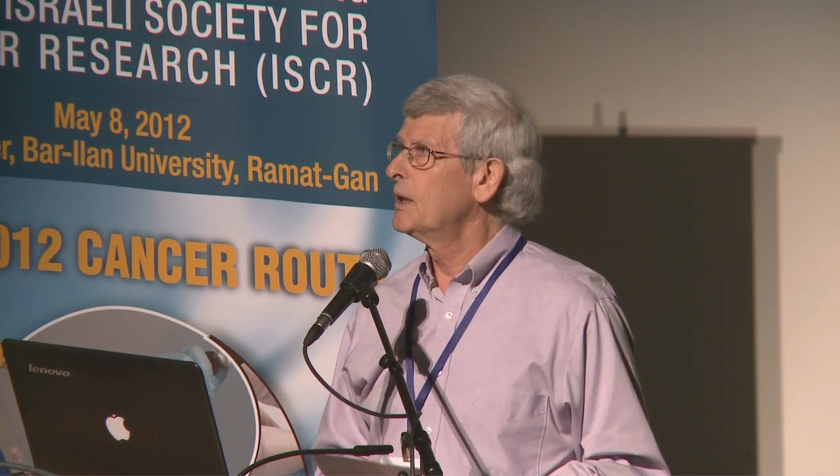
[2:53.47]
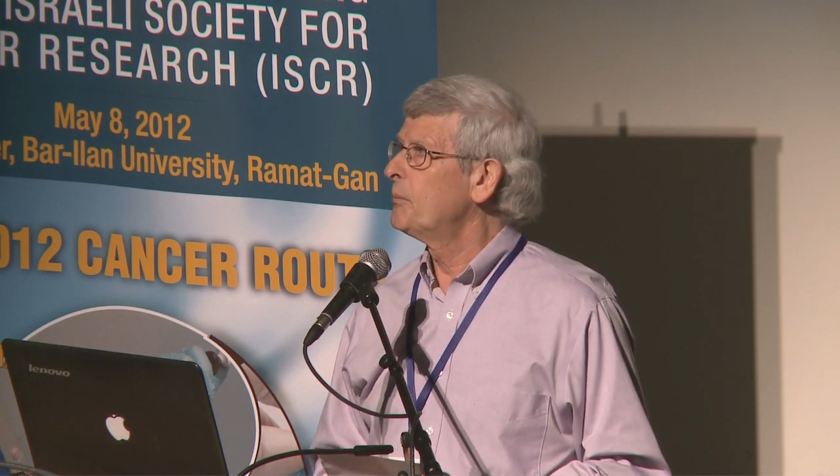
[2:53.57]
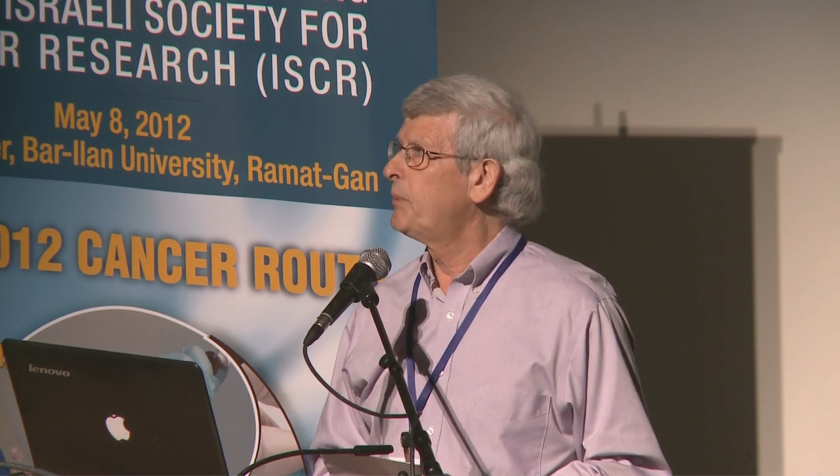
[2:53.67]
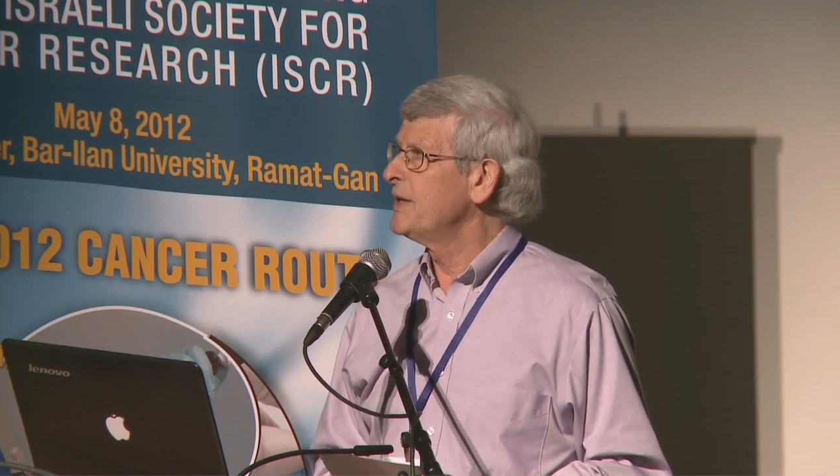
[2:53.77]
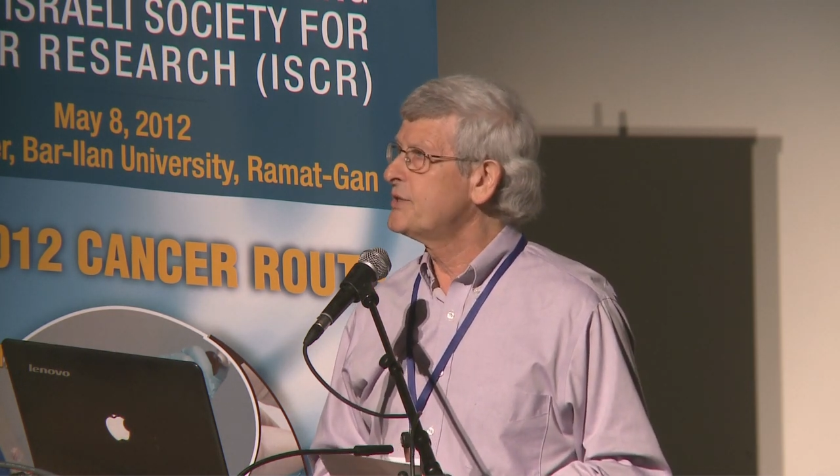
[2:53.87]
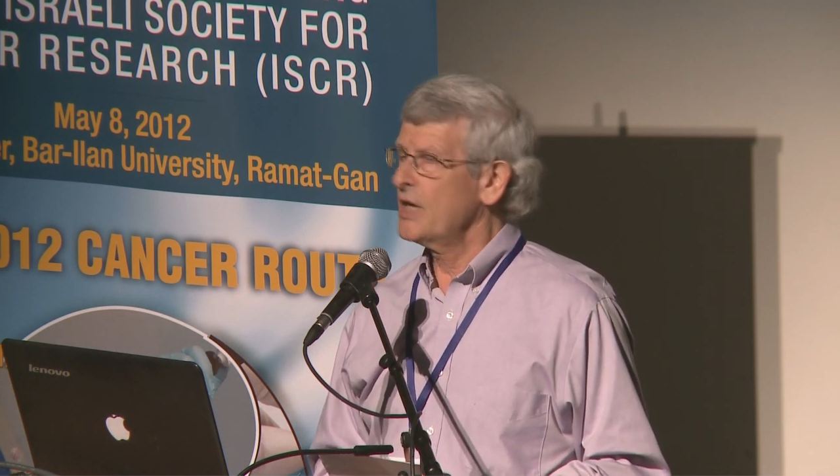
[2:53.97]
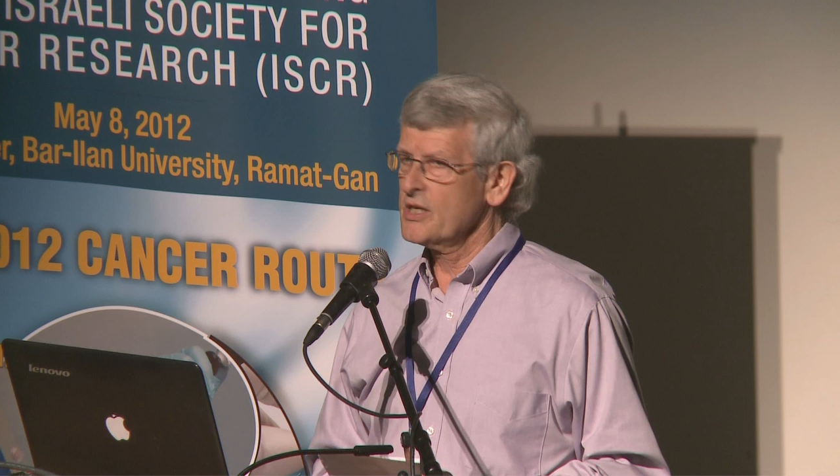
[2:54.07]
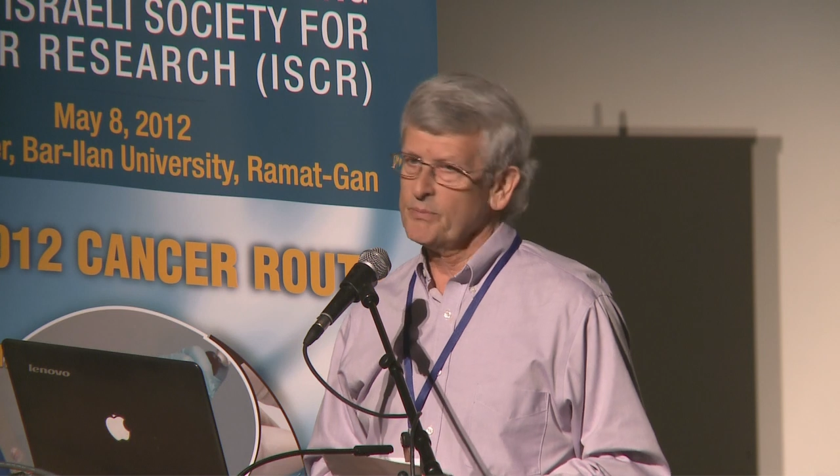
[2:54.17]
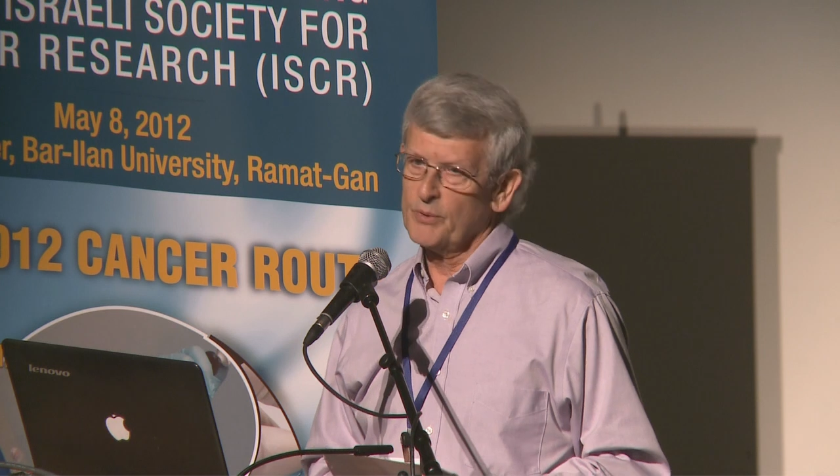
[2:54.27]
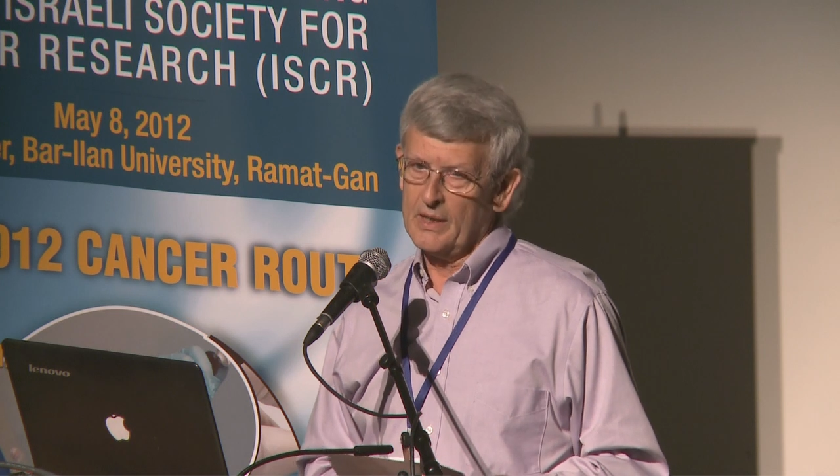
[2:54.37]
by
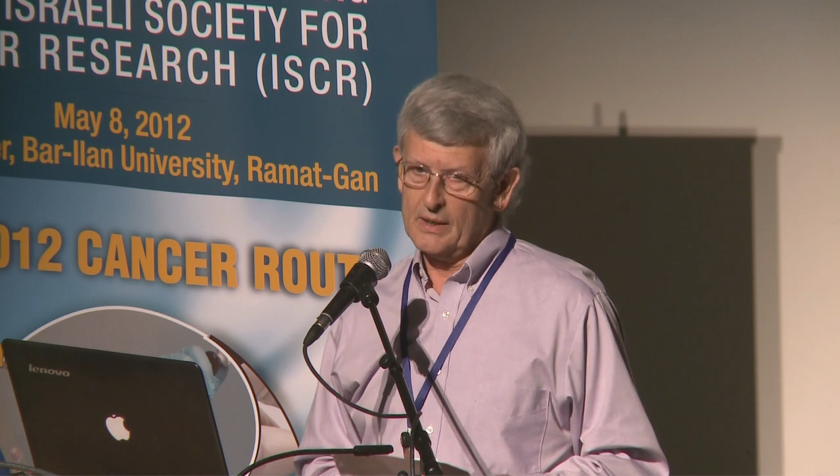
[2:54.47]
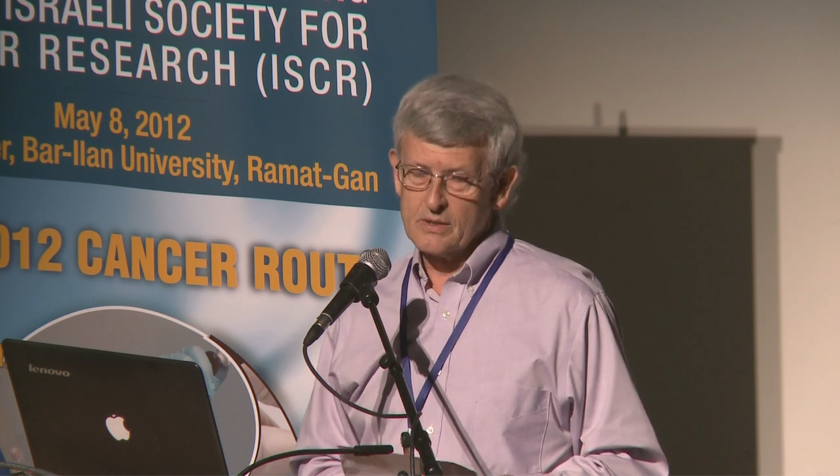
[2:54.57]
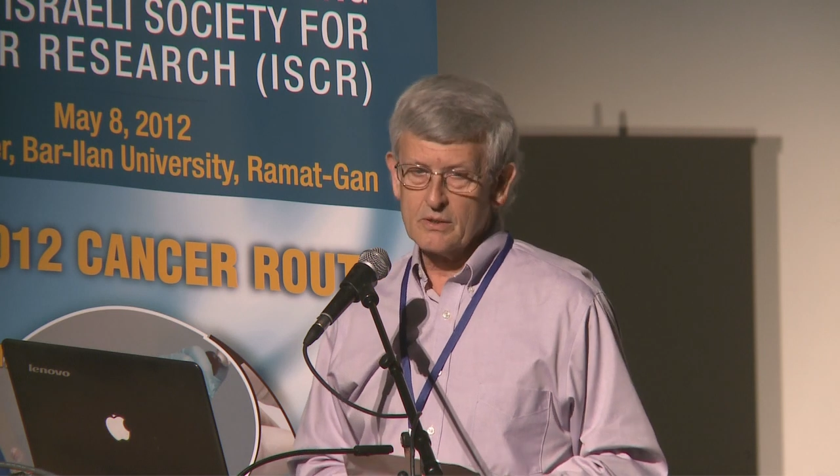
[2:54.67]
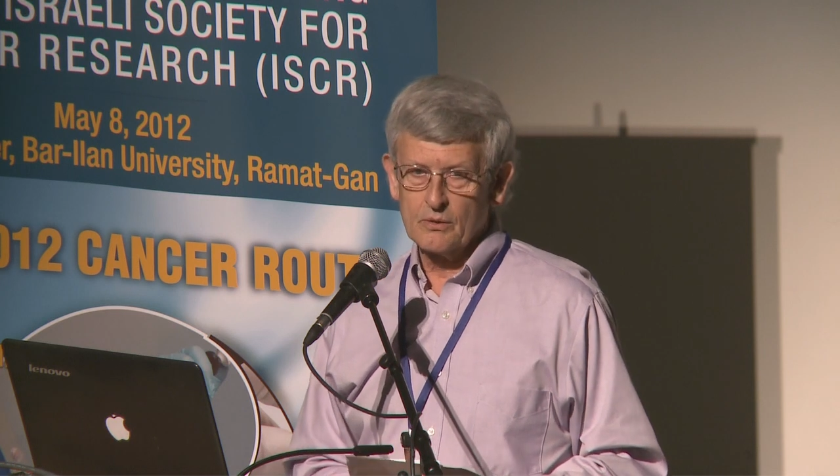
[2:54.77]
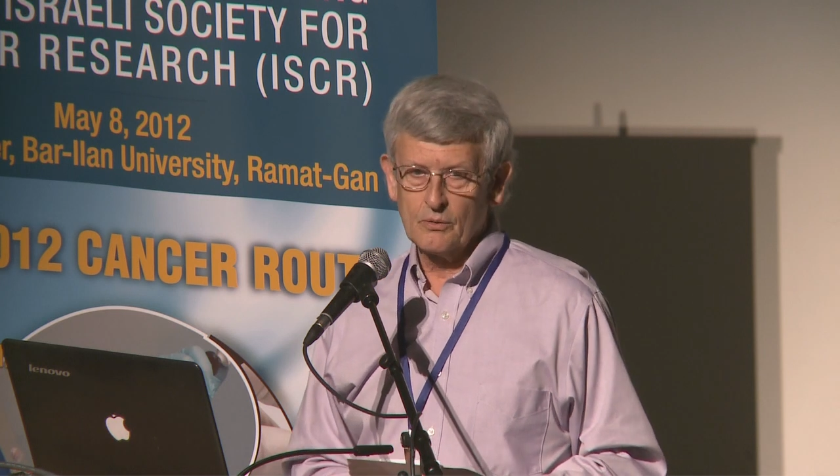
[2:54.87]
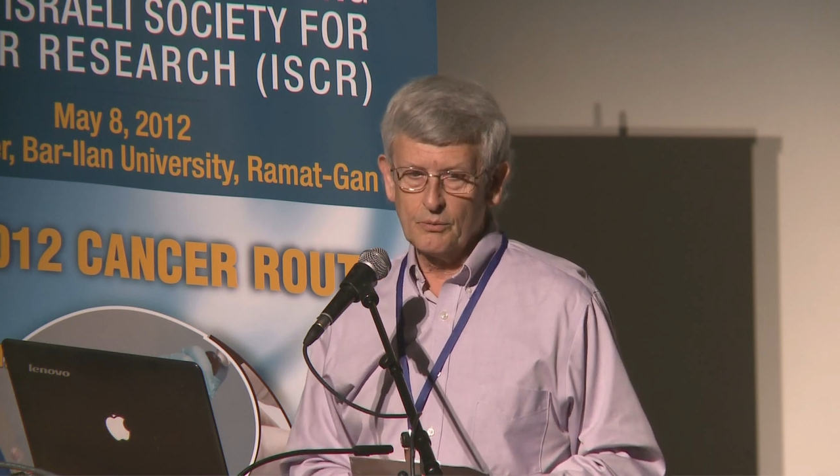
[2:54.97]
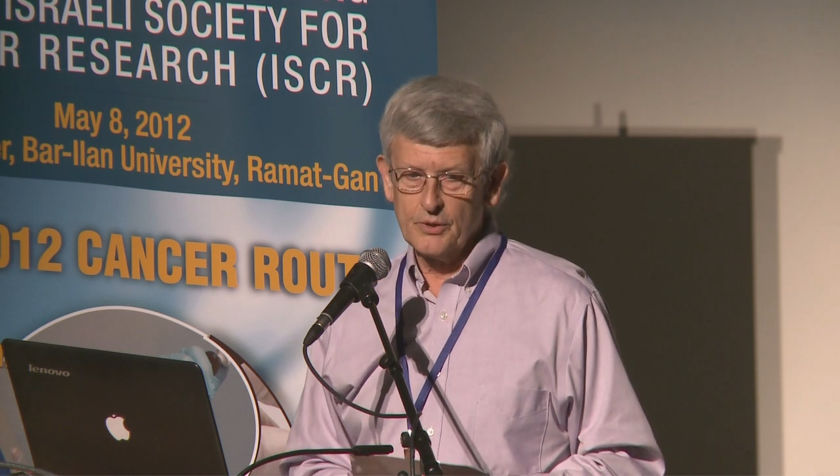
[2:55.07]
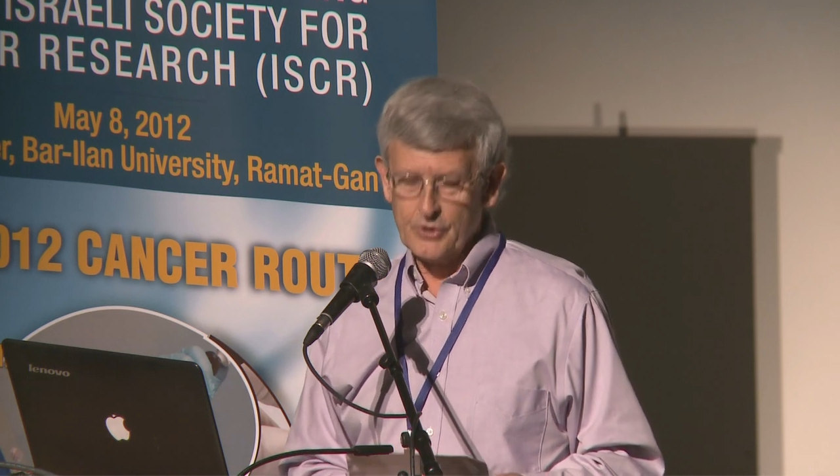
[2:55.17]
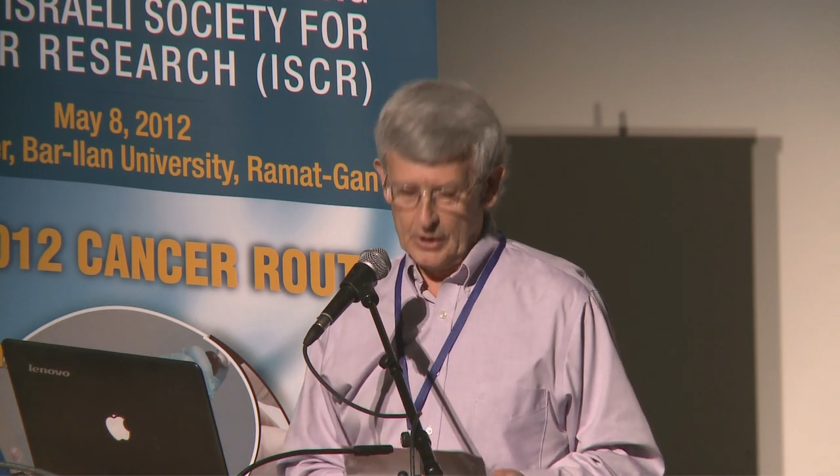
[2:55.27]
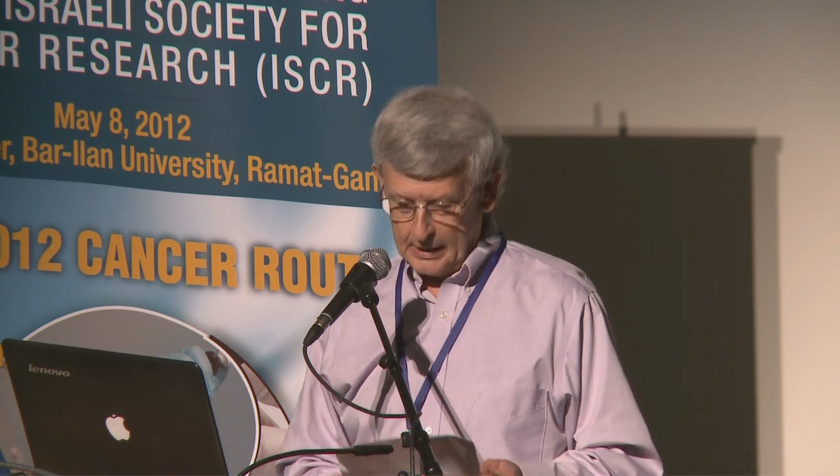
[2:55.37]
jasmonads,
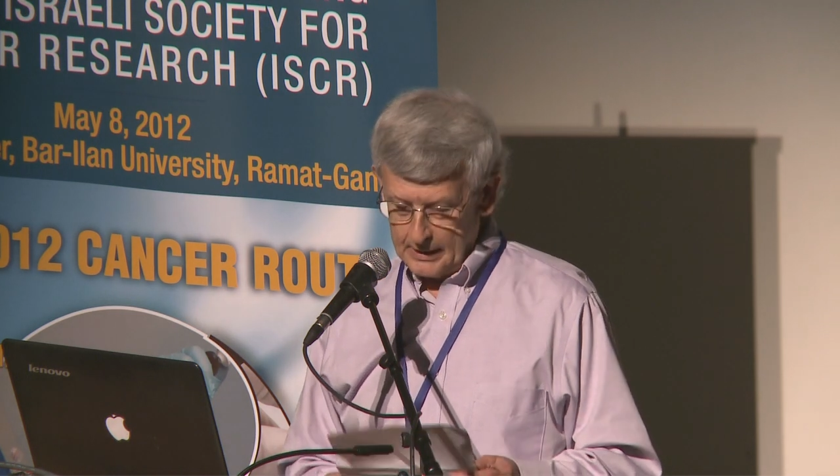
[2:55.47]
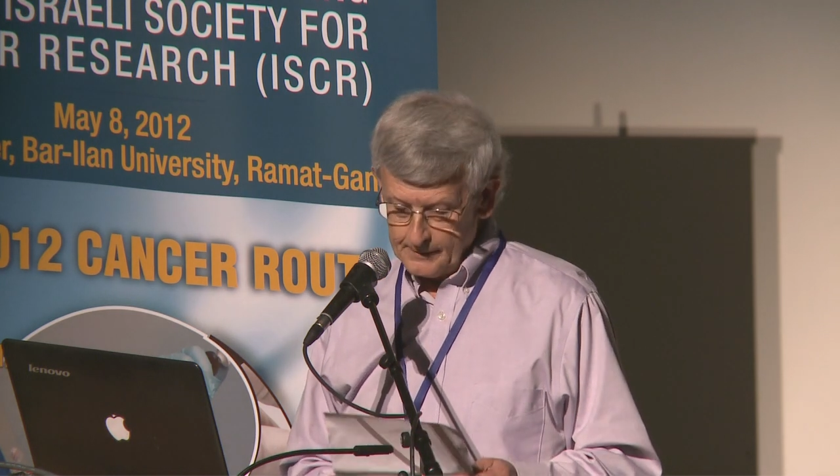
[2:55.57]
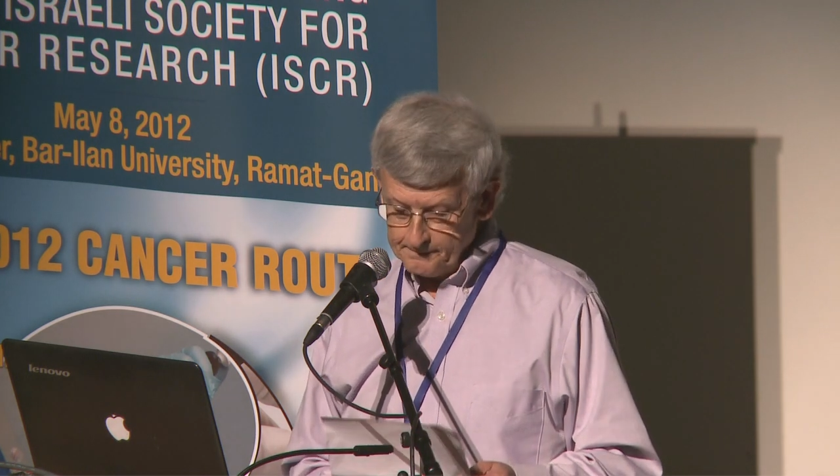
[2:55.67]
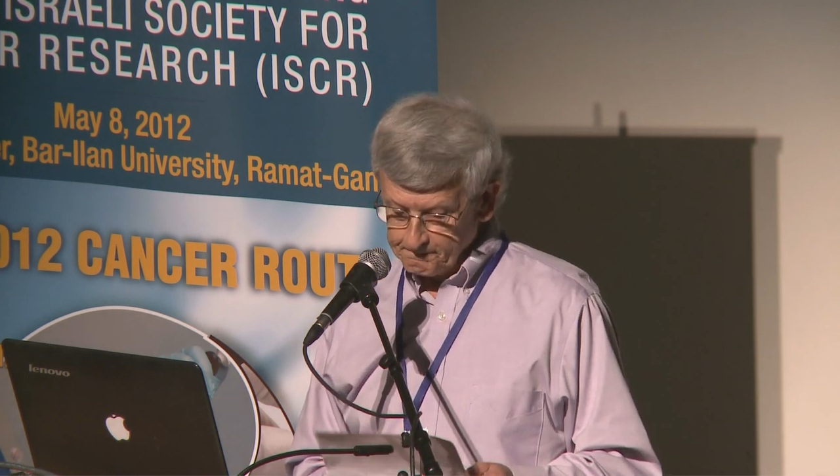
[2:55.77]
which are